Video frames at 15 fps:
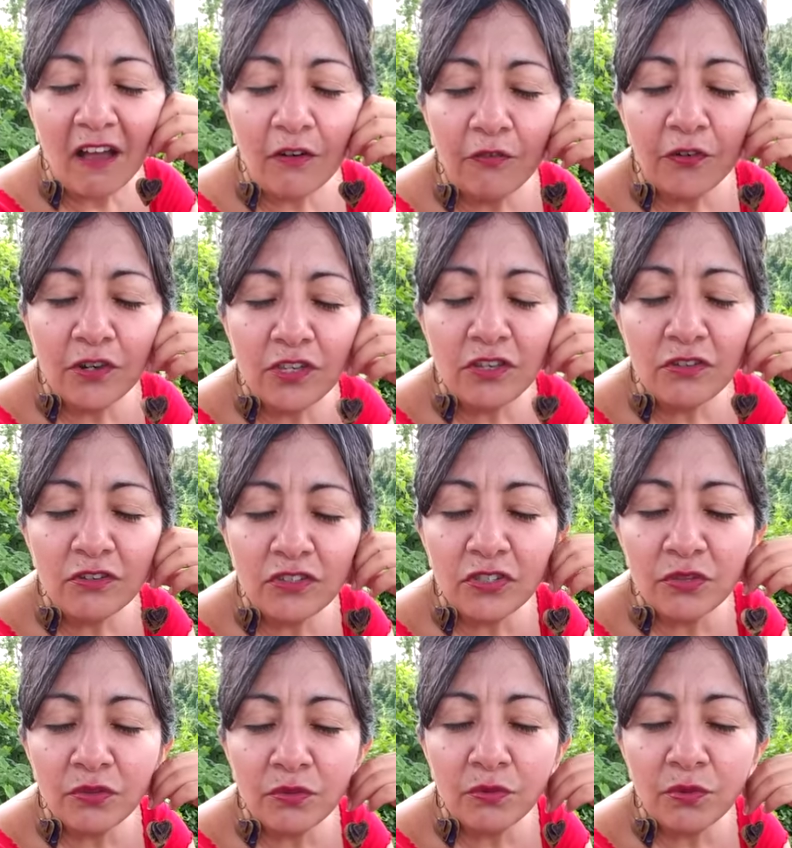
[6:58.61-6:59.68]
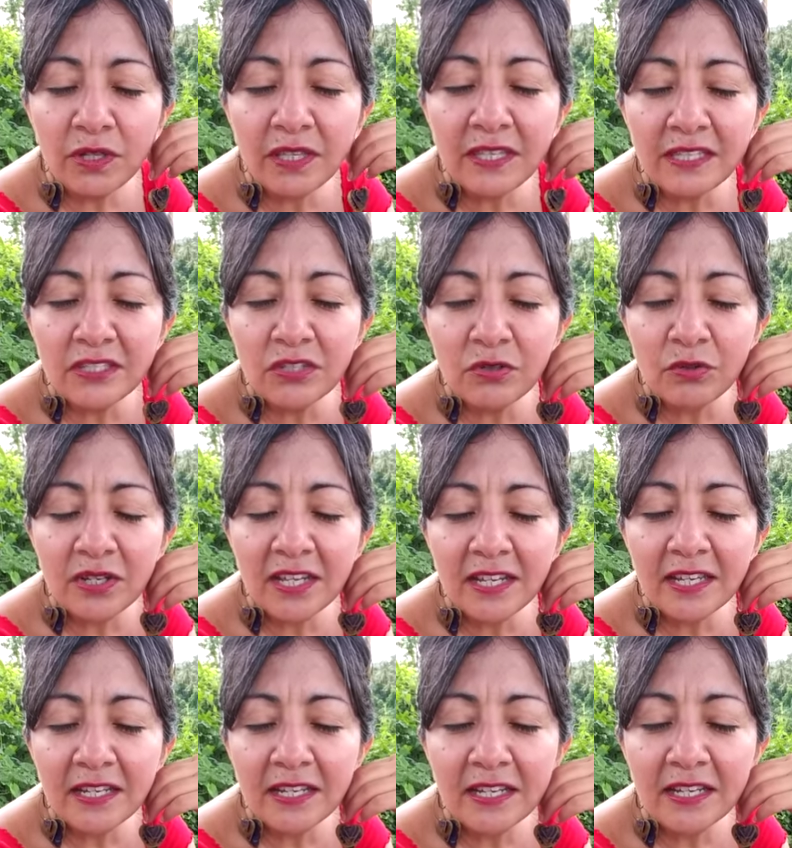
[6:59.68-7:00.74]
for you to really tune
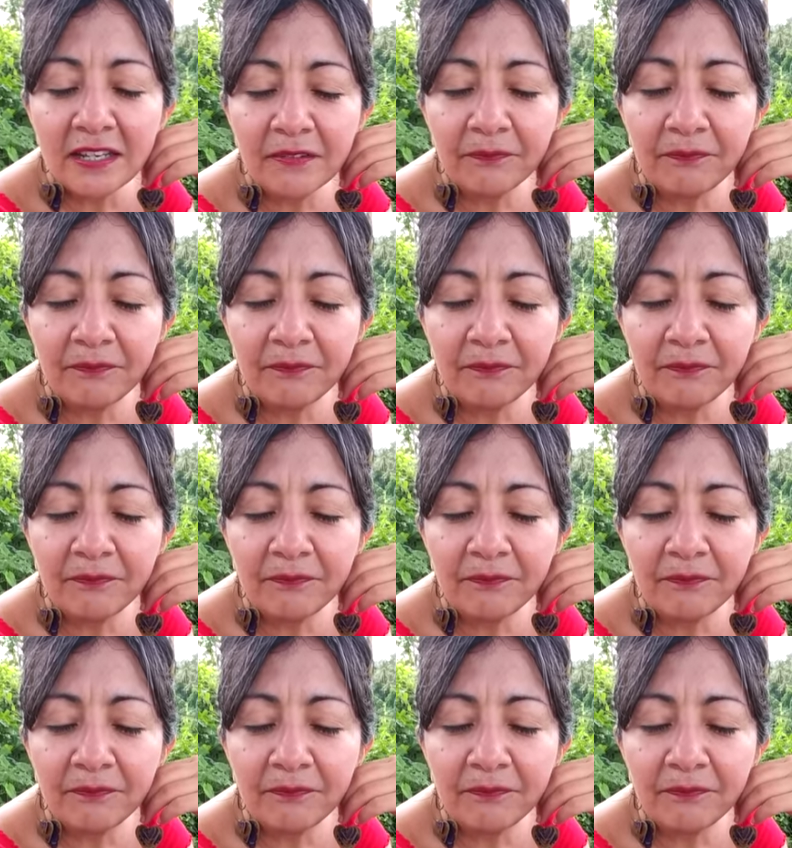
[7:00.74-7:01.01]
in